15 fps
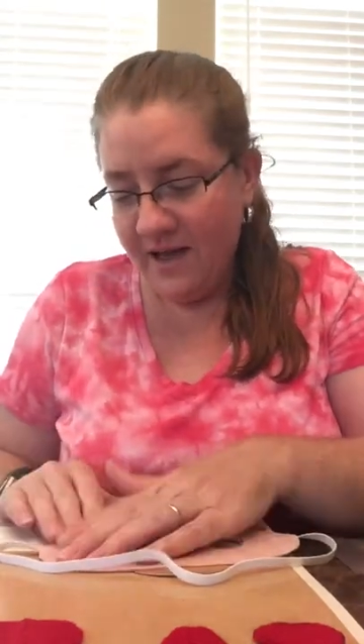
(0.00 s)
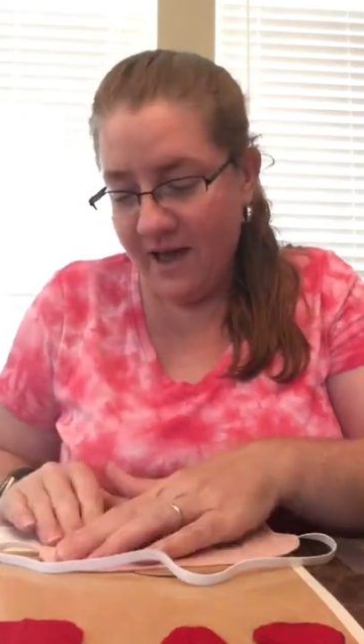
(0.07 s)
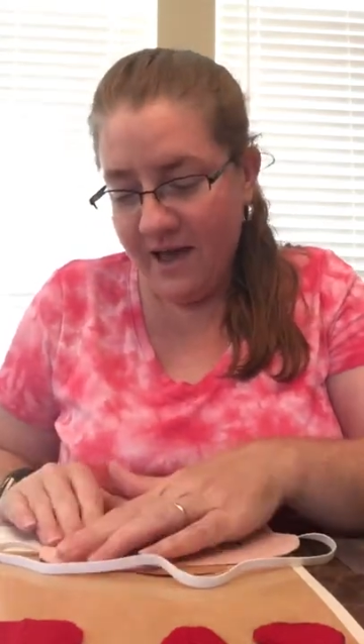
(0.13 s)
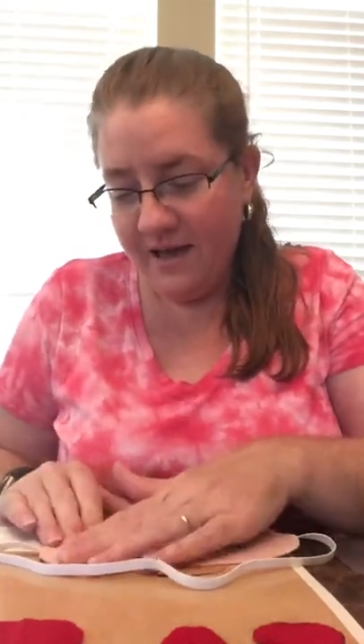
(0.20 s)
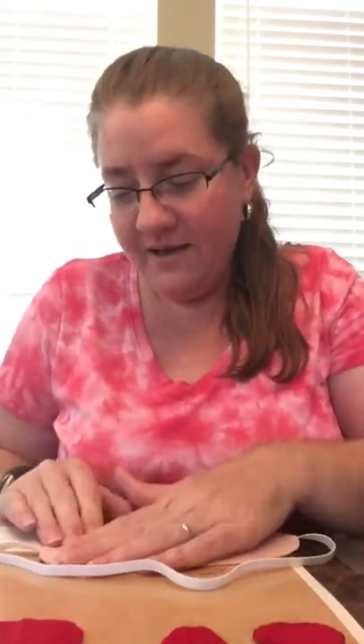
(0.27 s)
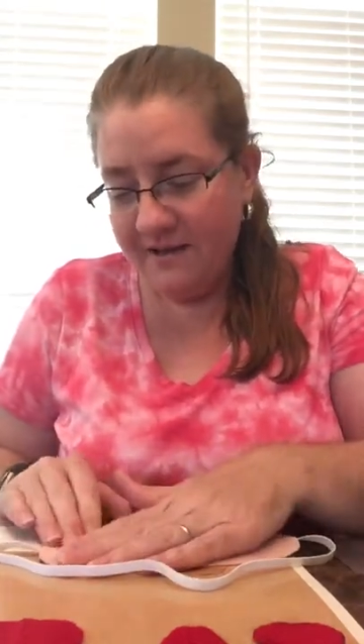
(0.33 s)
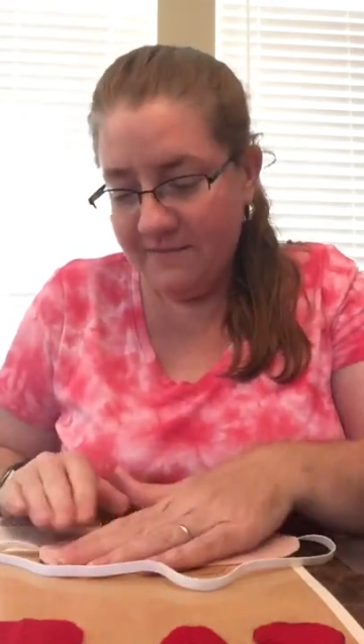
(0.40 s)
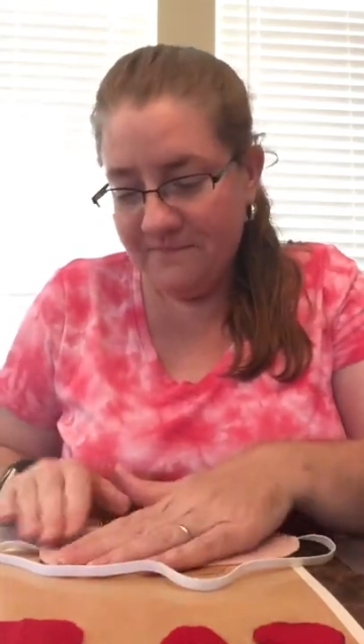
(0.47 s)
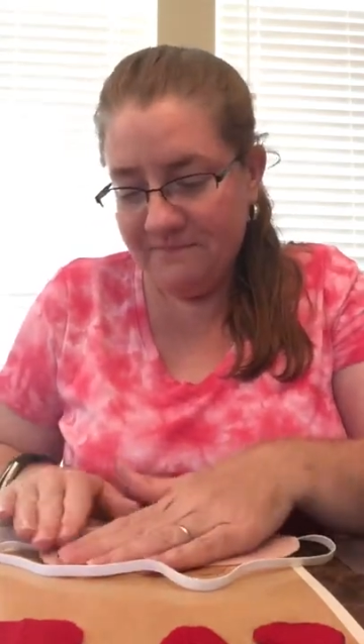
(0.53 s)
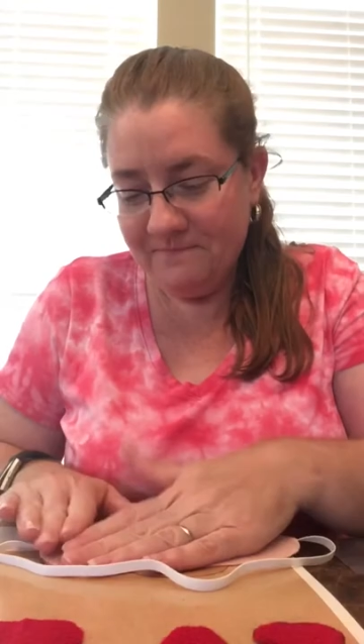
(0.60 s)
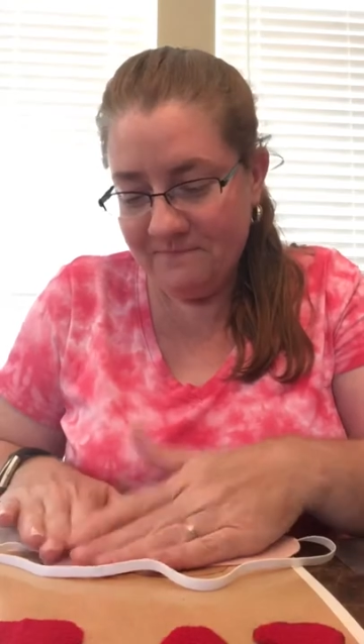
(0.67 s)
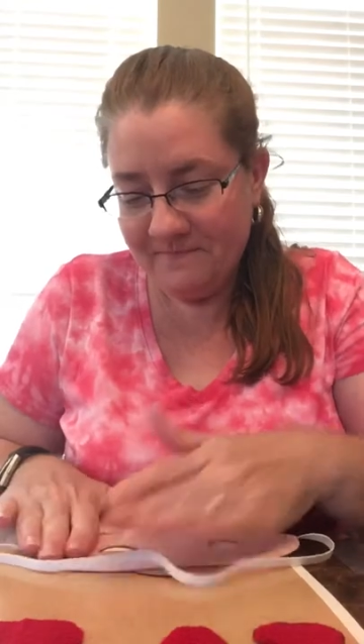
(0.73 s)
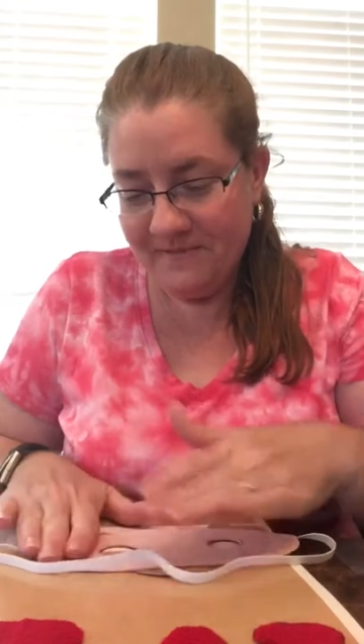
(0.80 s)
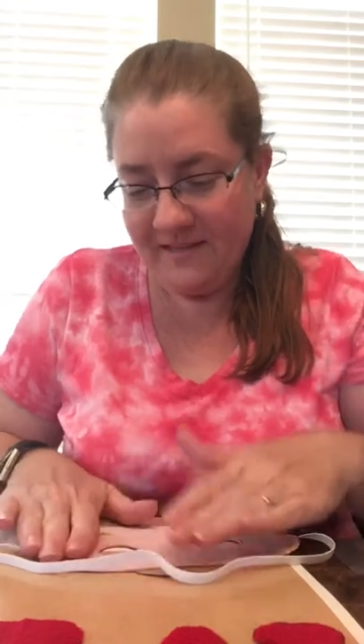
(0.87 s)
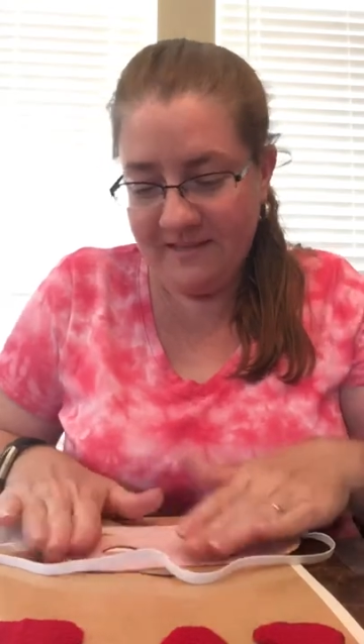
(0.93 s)

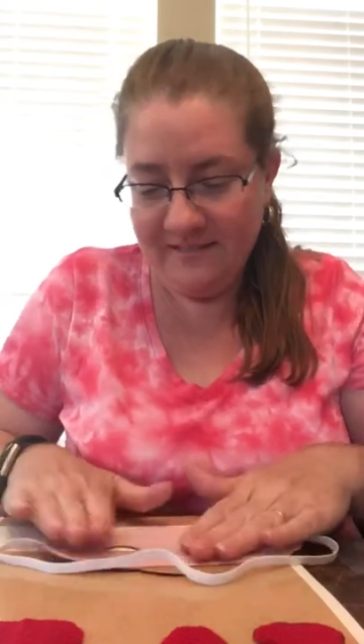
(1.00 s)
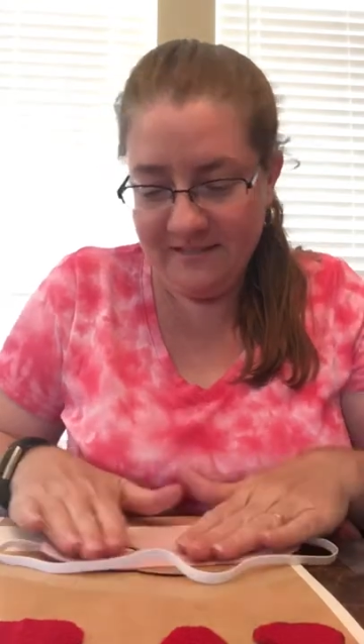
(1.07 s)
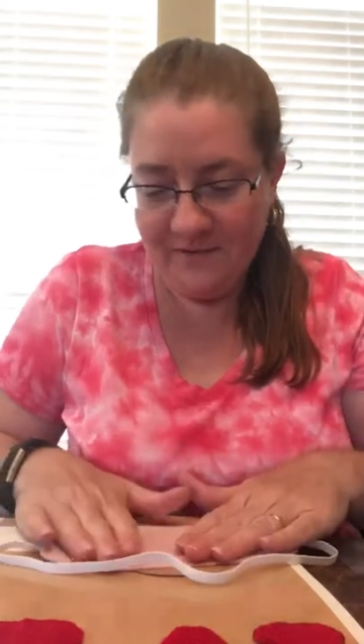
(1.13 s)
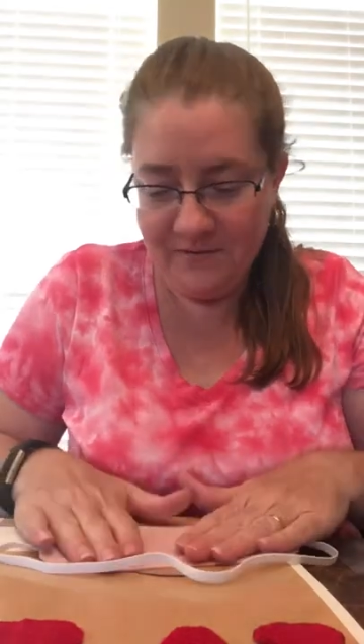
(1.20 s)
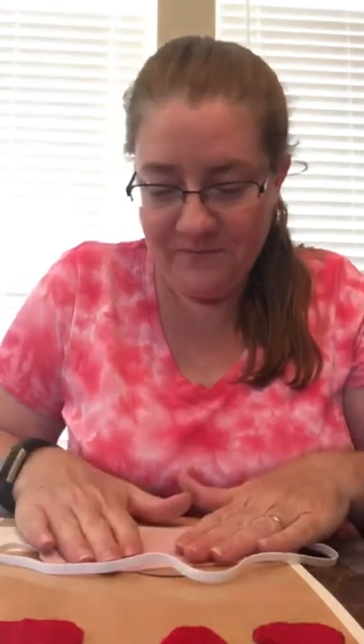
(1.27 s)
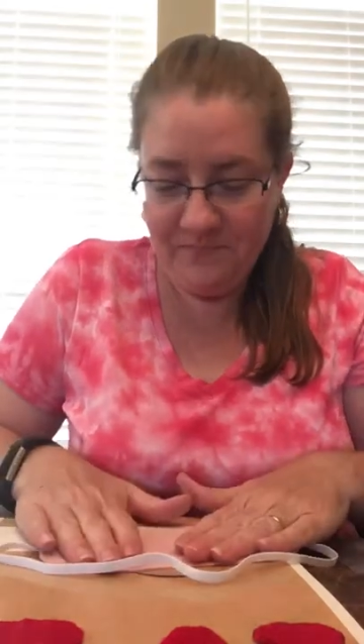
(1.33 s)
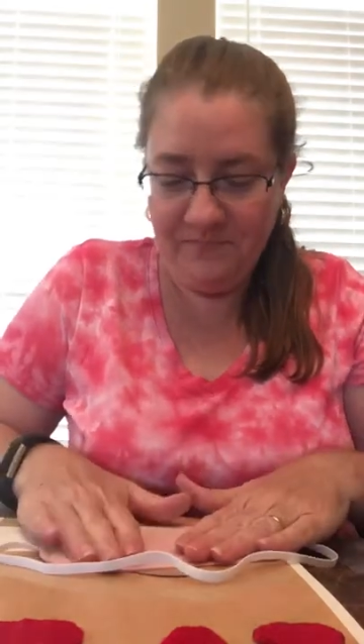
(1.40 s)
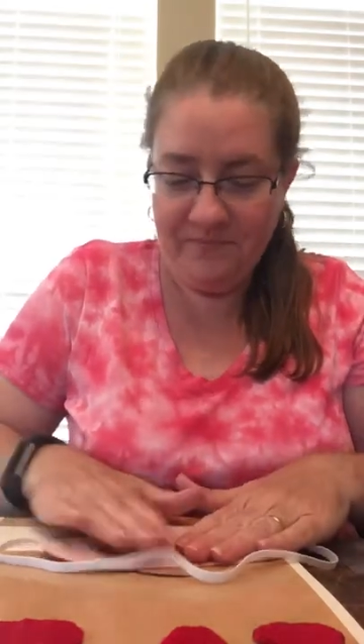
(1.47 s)
So